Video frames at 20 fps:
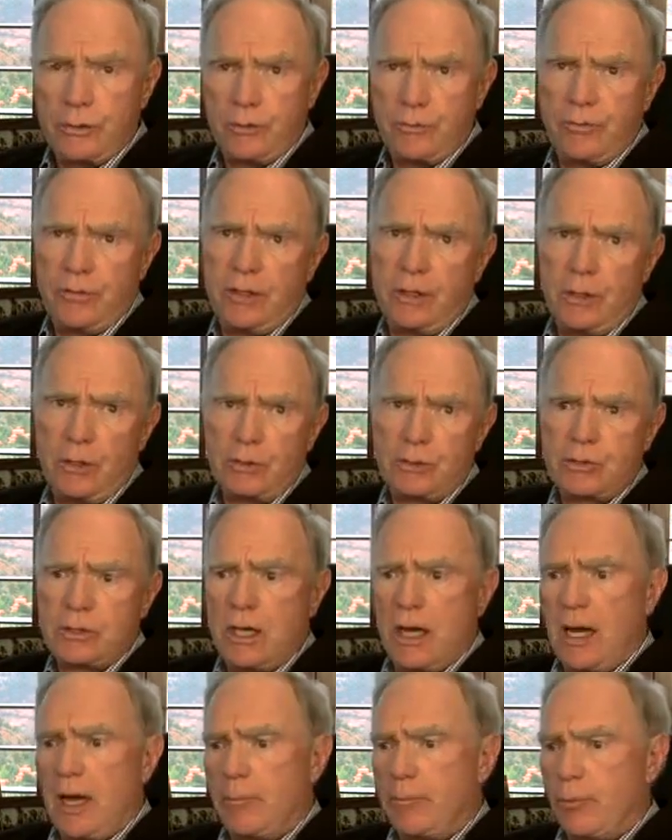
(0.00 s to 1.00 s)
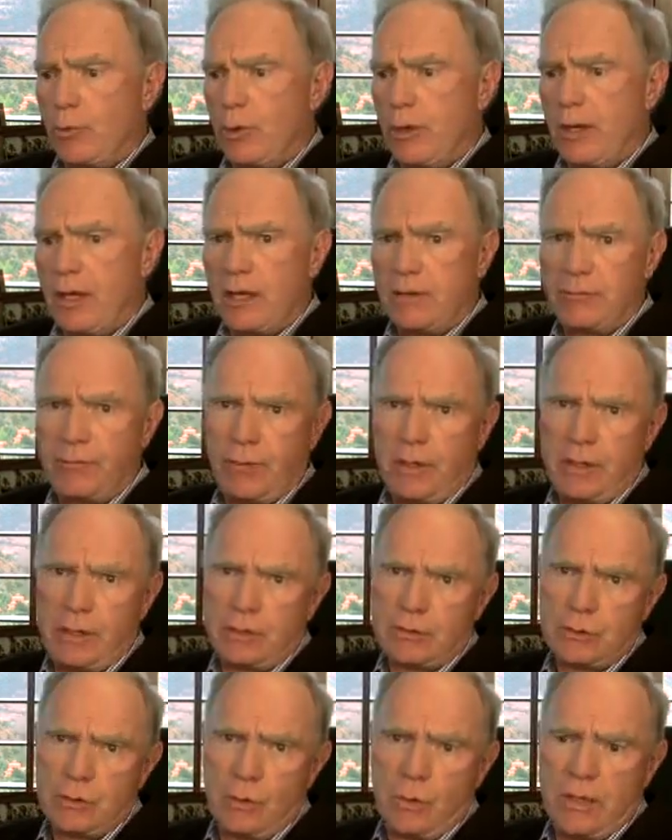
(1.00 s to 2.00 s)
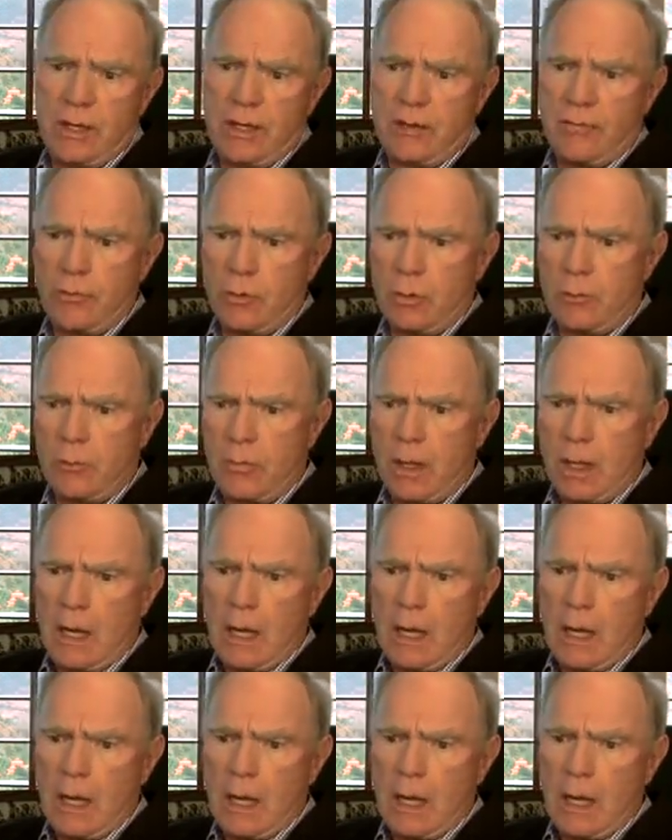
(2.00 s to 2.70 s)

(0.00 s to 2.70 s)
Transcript: to the video shop or Netflix or whatever